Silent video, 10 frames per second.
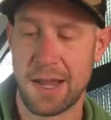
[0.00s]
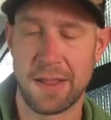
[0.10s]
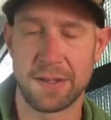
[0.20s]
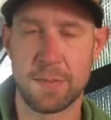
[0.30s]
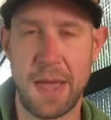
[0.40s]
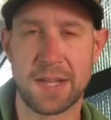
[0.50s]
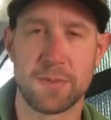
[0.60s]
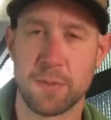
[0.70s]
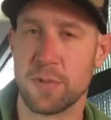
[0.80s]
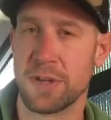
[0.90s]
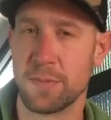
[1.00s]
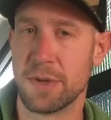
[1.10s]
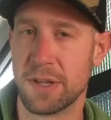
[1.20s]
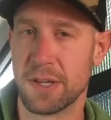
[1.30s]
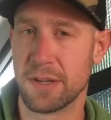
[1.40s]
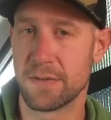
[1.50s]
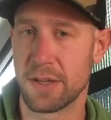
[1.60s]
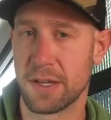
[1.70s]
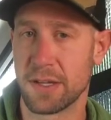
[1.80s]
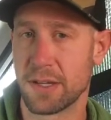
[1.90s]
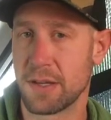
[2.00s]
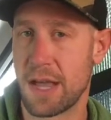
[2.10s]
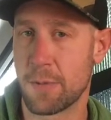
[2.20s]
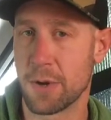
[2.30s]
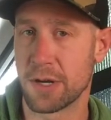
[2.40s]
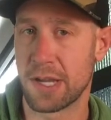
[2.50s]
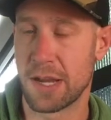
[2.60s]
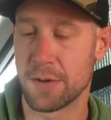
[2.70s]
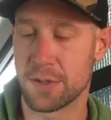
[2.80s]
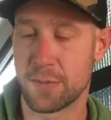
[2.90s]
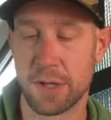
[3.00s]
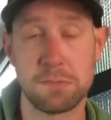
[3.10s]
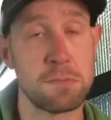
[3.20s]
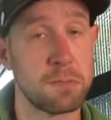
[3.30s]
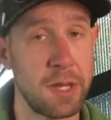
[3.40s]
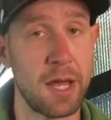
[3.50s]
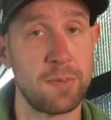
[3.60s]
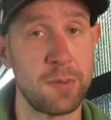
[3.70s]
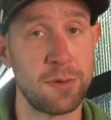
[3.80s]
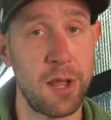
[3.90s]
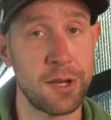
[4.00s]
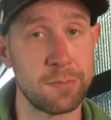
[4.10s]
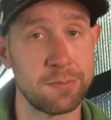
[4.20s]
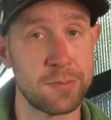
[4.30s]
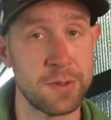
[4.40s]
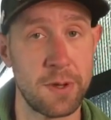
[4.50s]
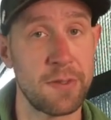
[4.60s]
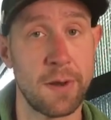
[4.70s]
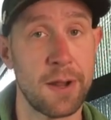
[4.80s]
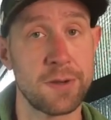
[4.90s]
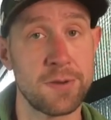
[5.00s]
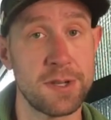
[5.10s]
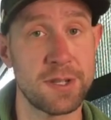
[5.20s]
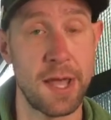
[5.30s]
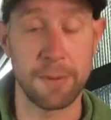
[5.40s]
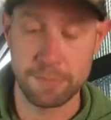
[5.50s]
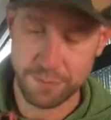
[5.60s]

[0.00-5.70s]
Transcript: I like the maximum breathability of not wearing gaiters, but a lot of people like them, so I thought I'd address that.